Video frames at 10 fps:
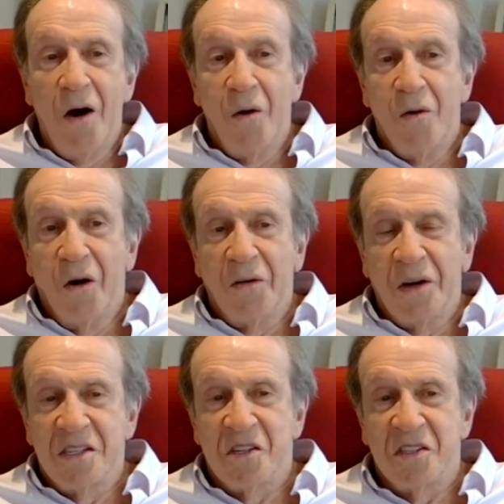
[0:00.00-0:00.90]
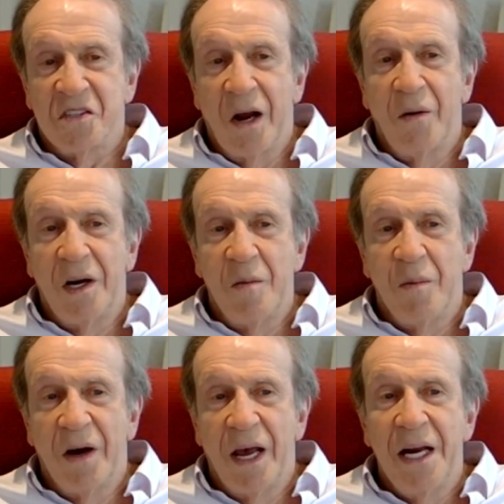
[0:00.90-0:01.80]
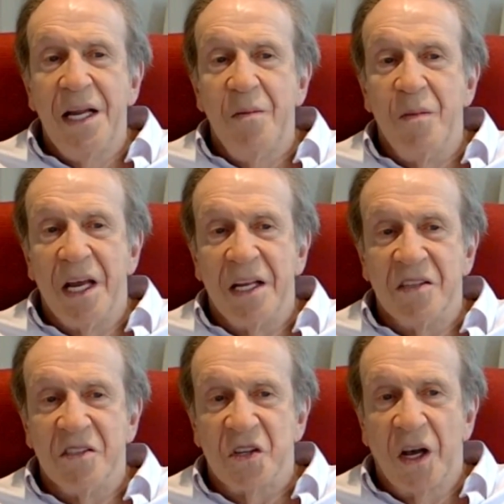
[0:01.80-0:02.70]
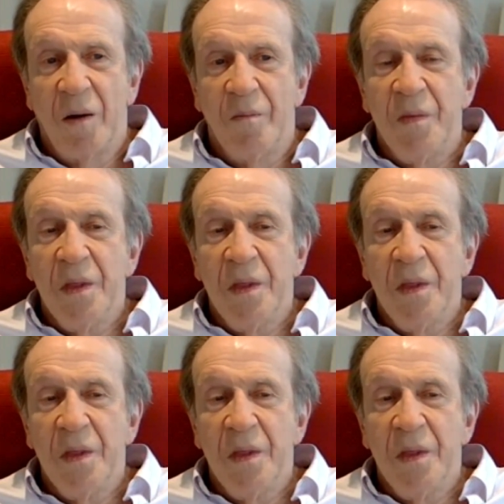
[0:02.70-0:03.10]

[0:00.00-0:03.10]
no, not necessarily by any means.